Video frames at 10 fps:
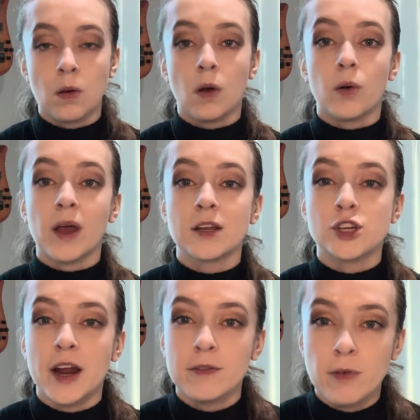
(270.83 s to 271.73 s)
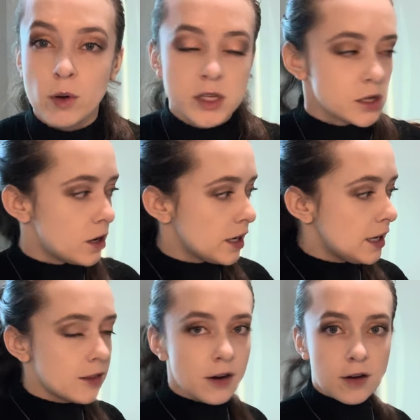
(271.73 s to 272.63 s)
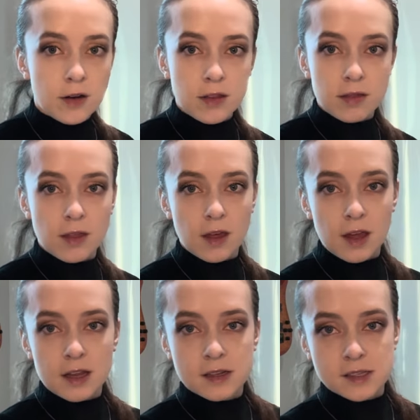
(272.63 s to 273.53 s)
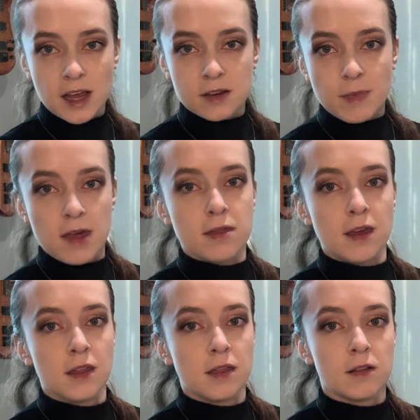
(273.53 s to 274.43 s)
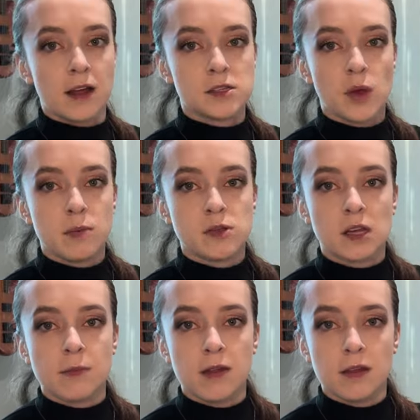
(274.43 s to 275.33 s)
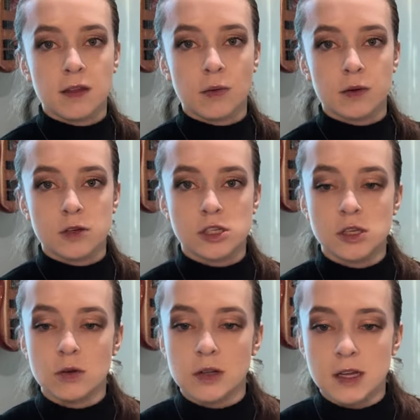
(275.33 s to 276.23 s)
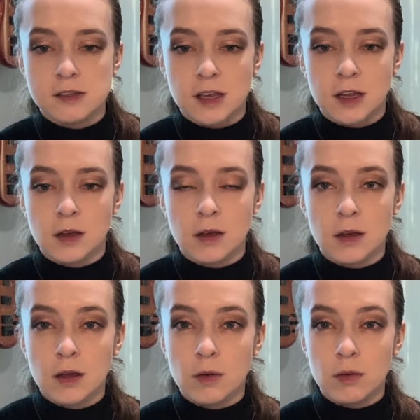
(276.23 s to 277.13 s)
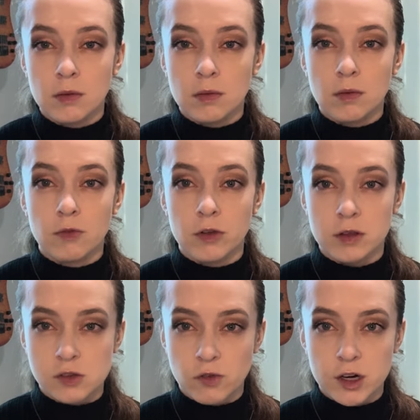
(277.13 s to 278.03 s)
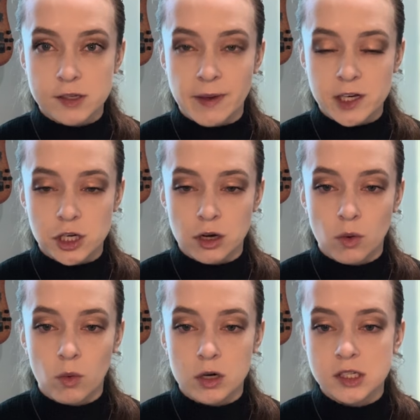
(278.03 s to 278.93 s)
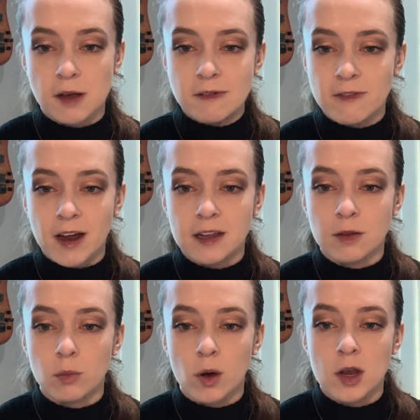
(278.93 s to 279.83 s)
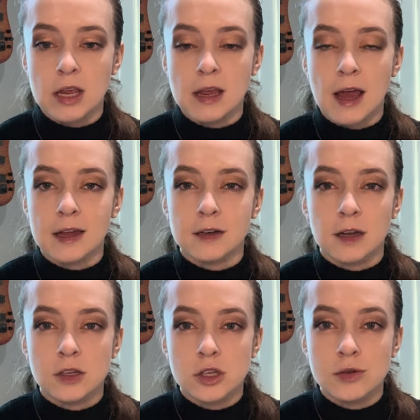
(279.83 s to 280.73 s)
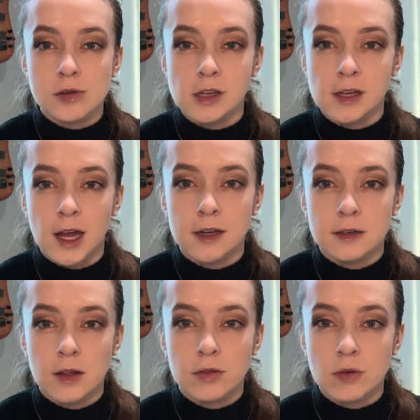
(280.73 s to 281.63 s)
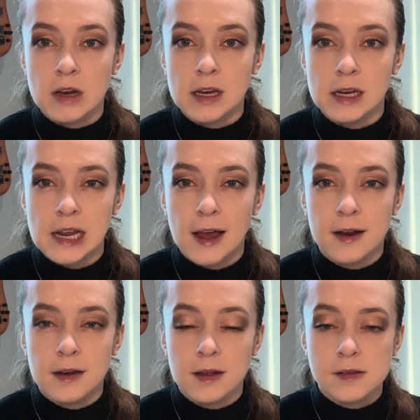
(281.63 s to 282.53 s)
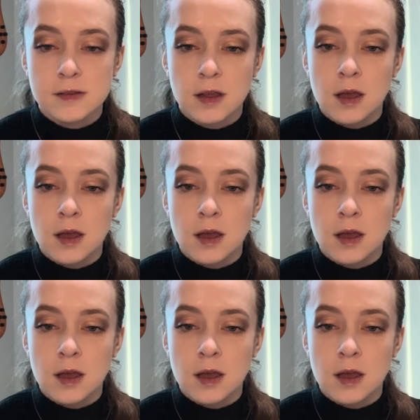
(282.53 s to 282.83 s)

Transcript: Okay, try to focus on either the insect method, the Let's Play Music method that we were just utilizing for this first measure, or subdividing the 1E and a 2E and a 3E and as.